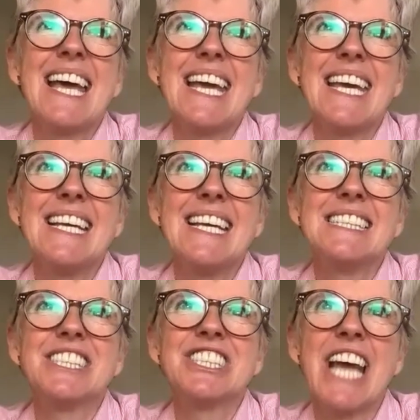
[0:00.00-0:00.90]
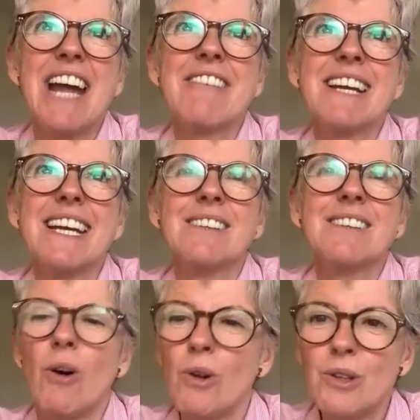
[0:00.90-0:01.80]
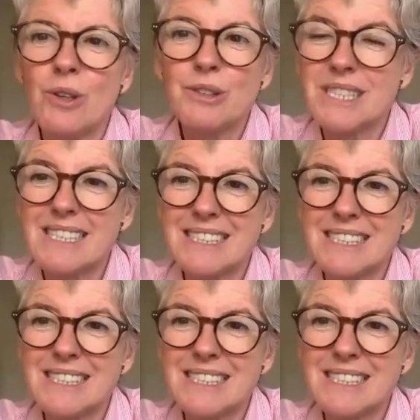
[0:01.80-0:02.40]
is sharing all those things